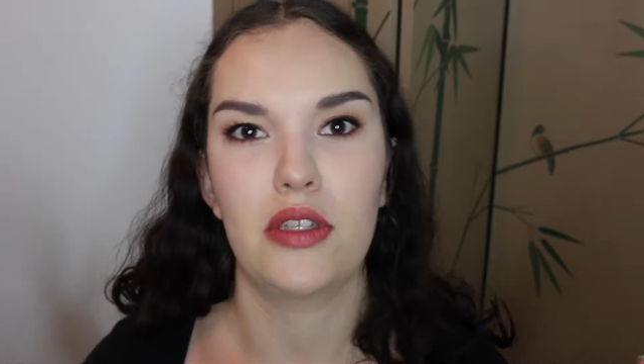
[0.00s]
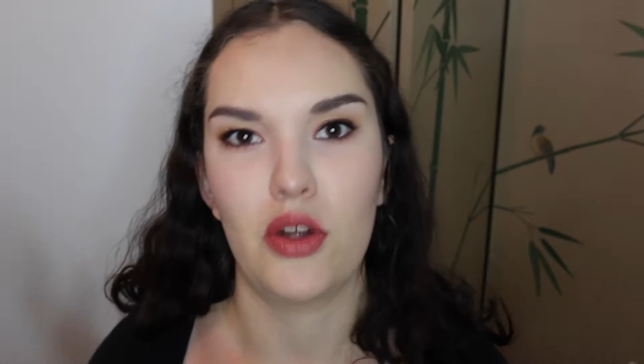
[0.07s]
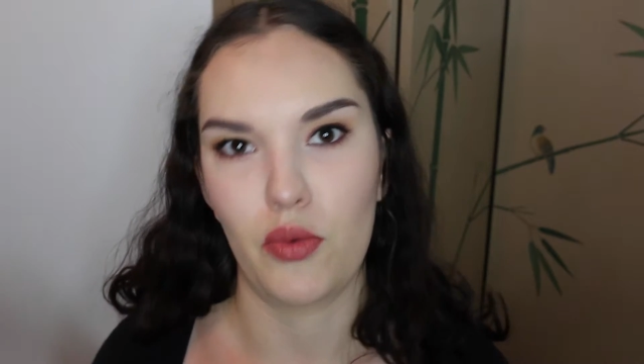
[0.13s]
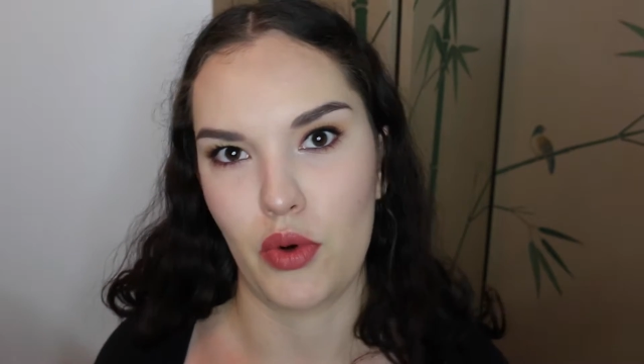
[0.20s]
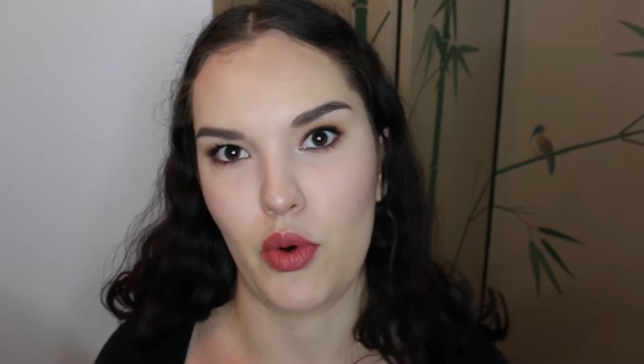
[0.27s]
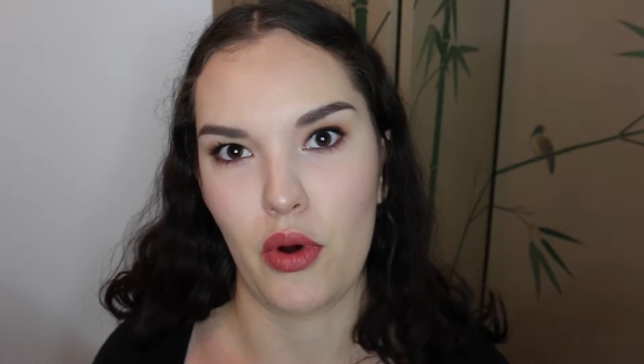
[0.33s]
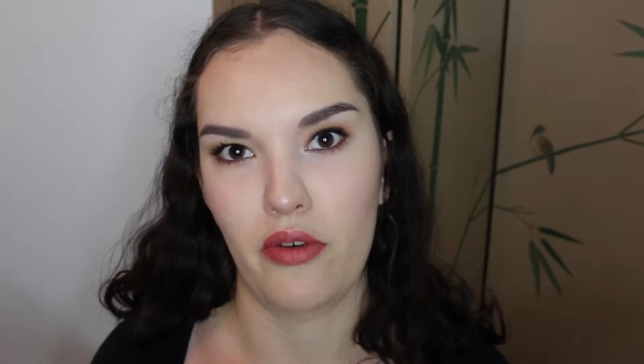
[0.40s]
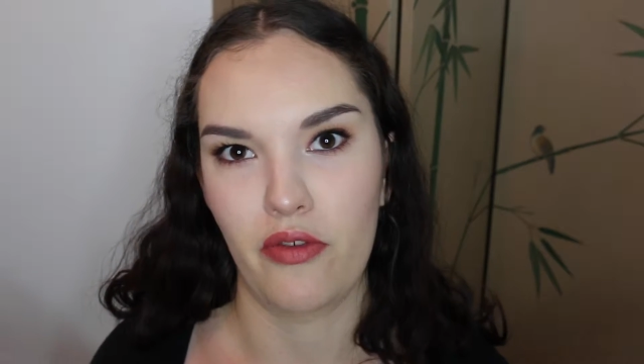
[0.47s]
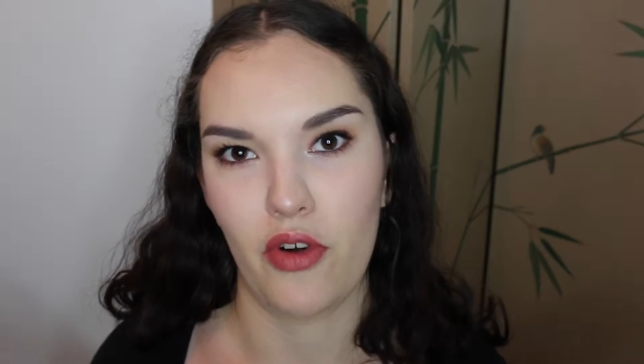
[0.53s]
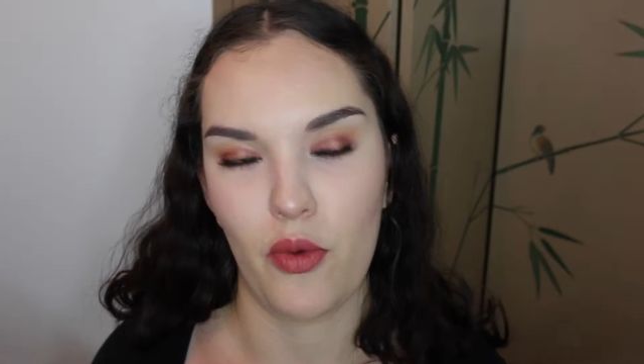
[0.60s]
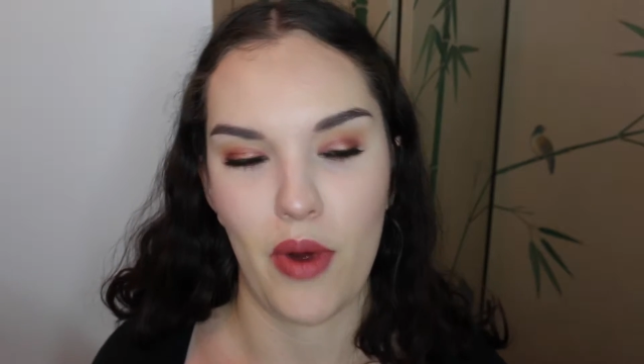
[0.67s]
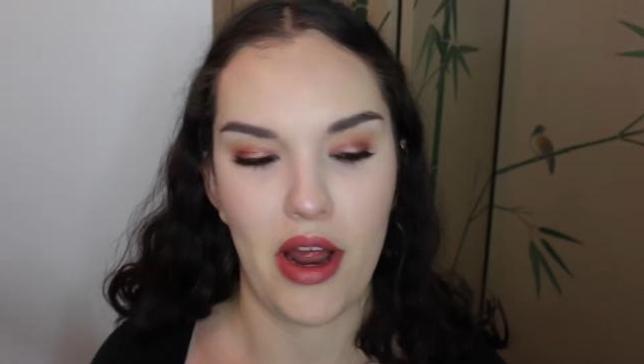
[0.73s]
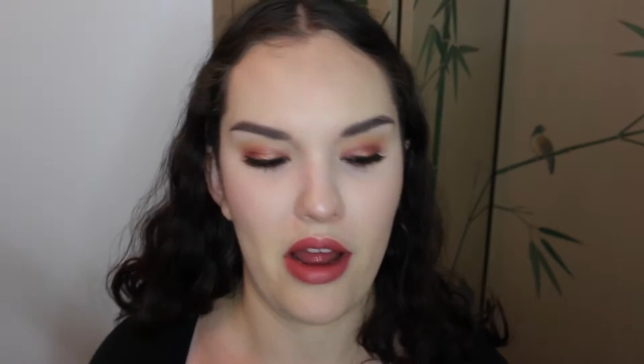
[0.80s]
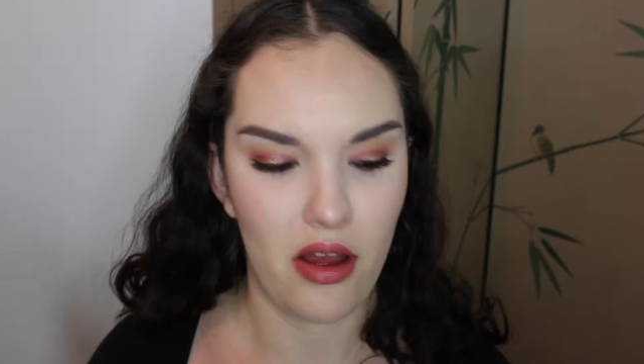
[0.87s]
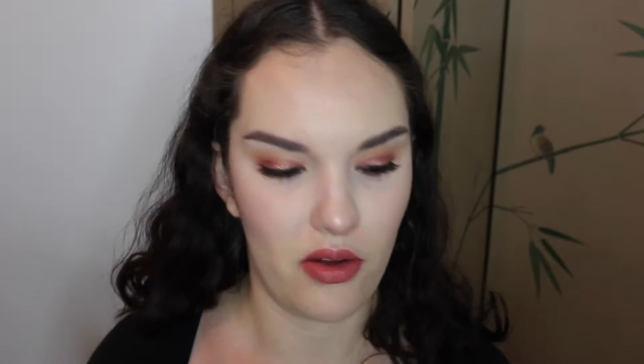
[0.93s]
don't record for a
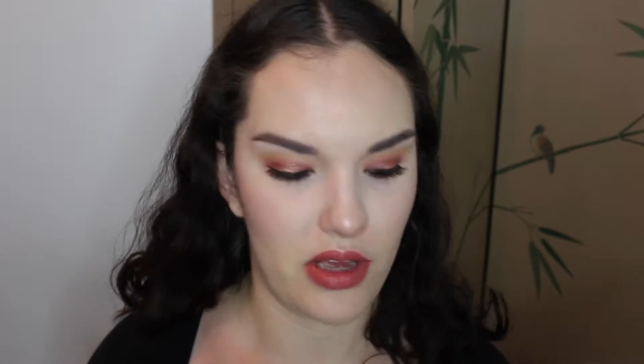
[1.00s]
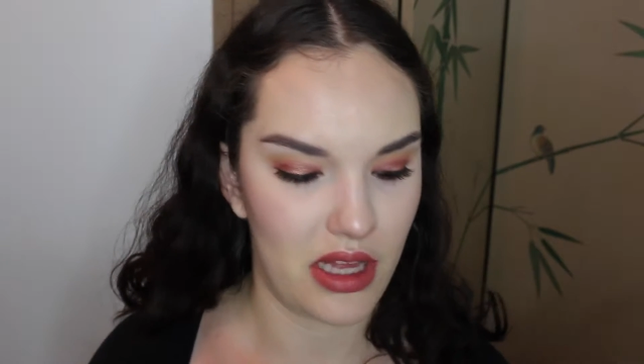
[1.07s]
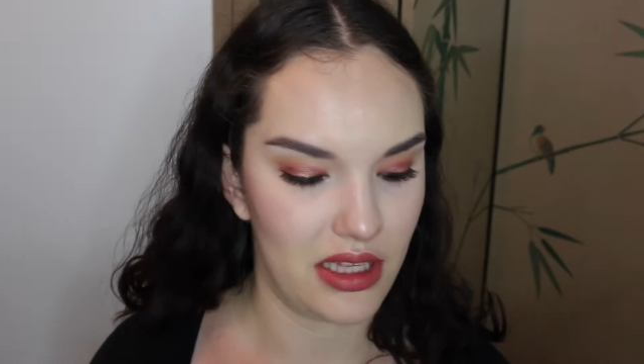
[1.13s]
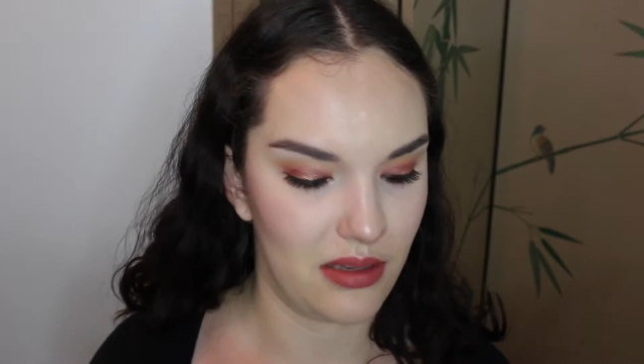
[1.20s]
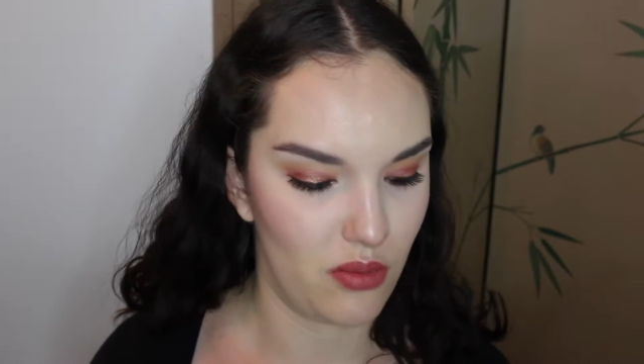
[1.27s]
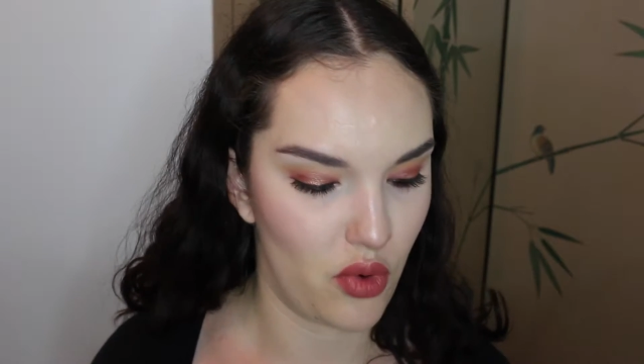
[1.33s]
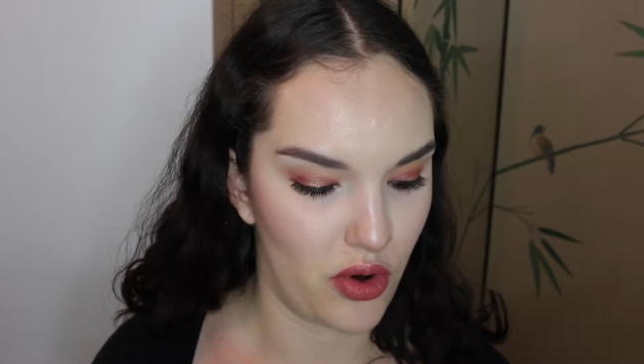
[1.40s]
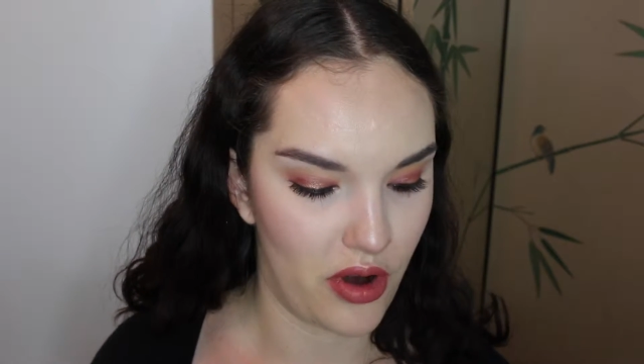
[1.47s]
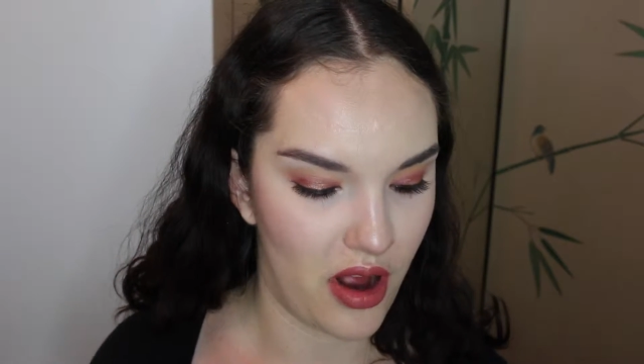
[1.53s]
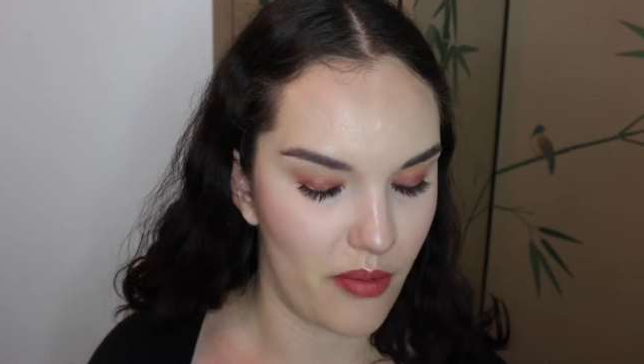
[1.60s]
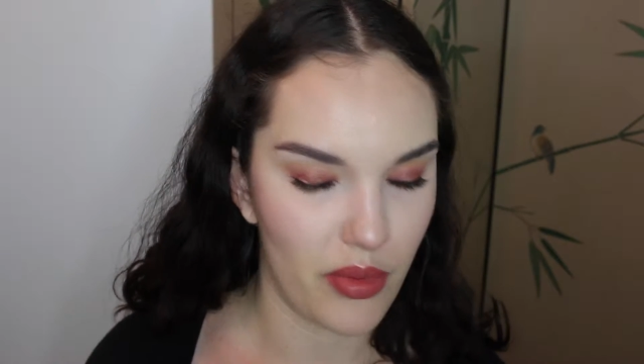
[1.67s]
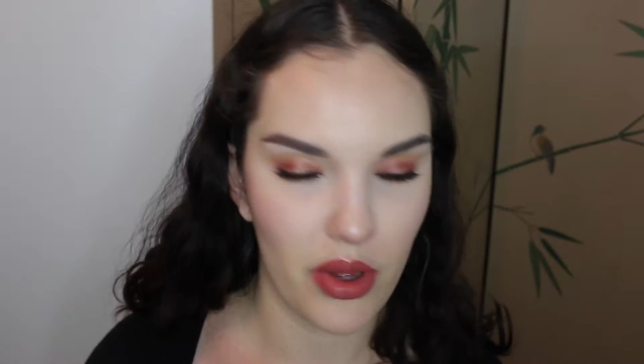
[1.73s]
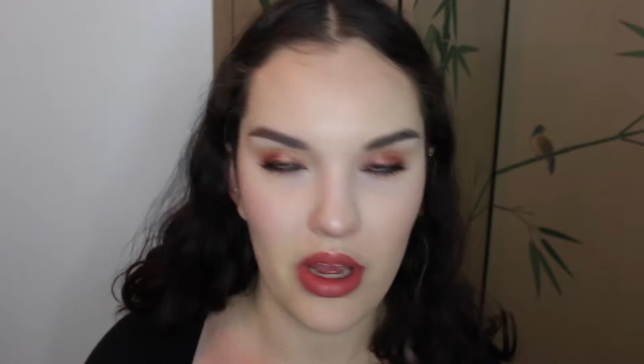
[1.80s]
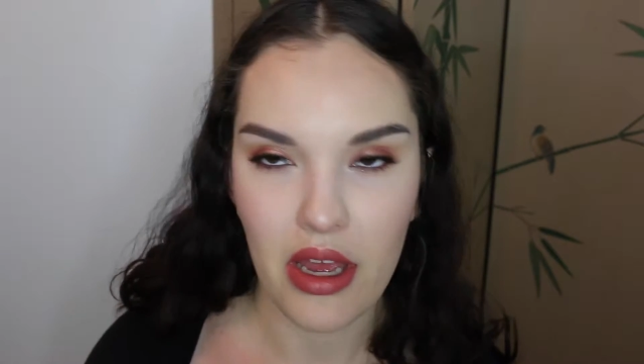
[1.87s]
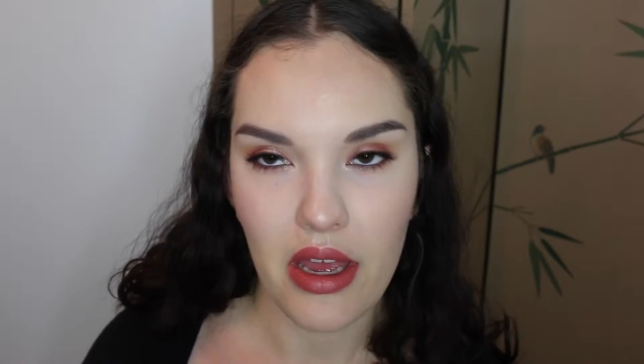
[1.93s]
while, get some more up.